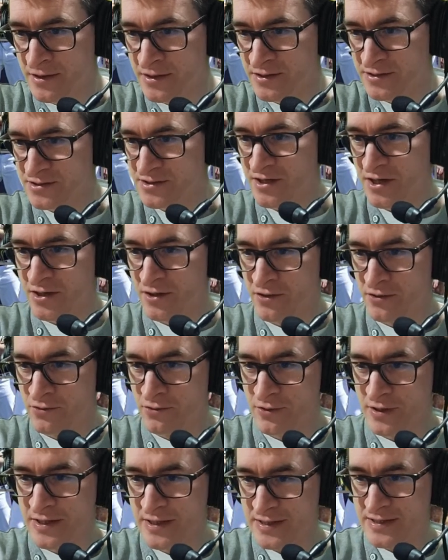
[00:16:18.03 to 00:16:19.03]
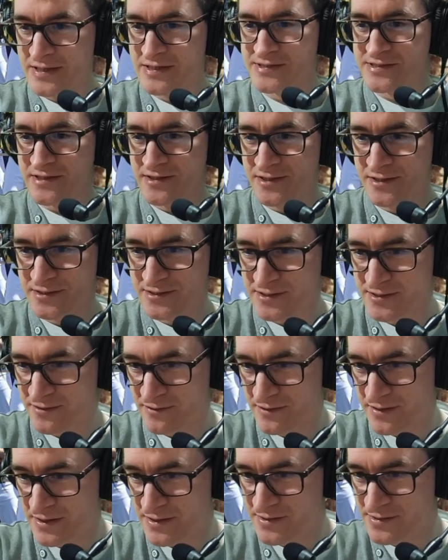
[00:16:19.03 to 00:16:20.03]
So in this
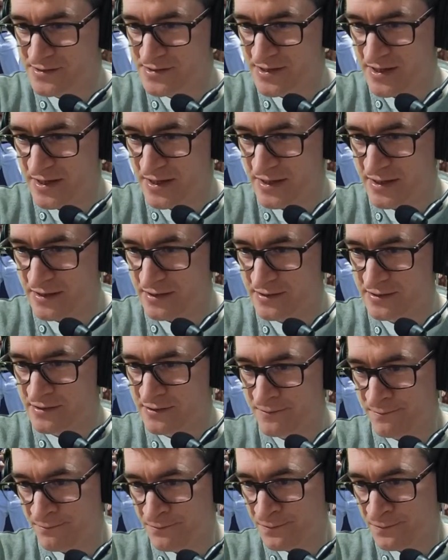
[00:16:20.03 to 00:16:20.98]
article, it said